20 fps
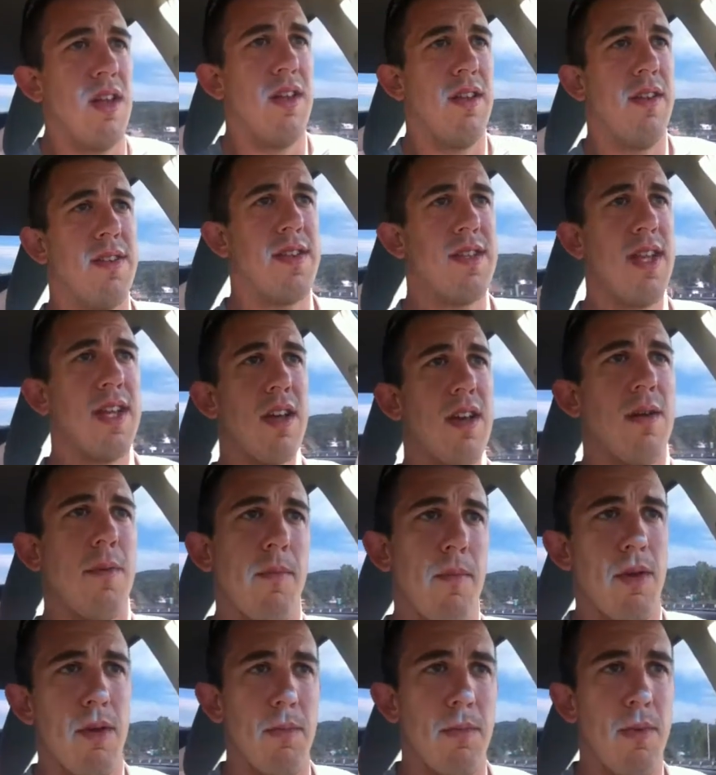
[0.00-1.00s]
let's think
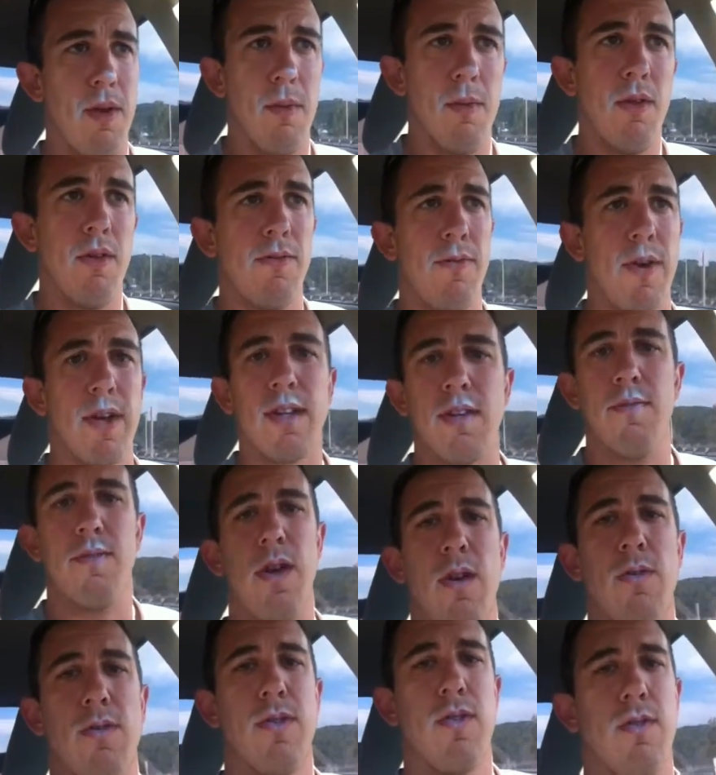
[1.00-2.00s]
minimal effective
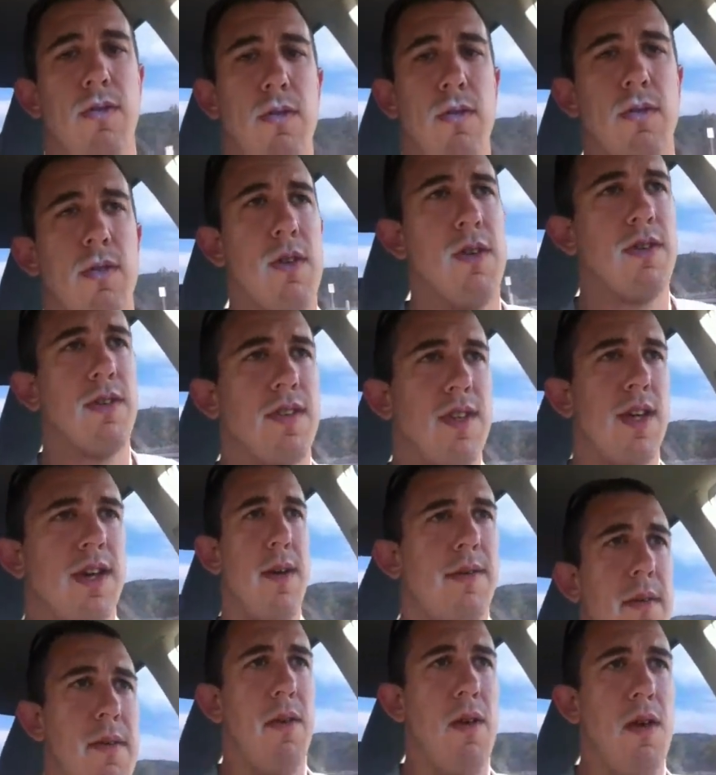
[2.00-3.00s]
dose. See
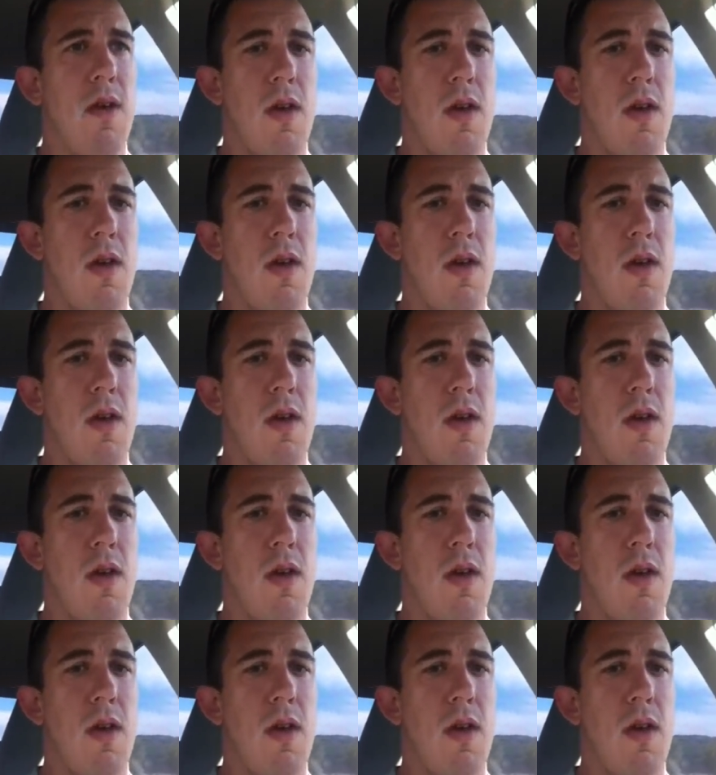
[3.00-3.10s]
ya.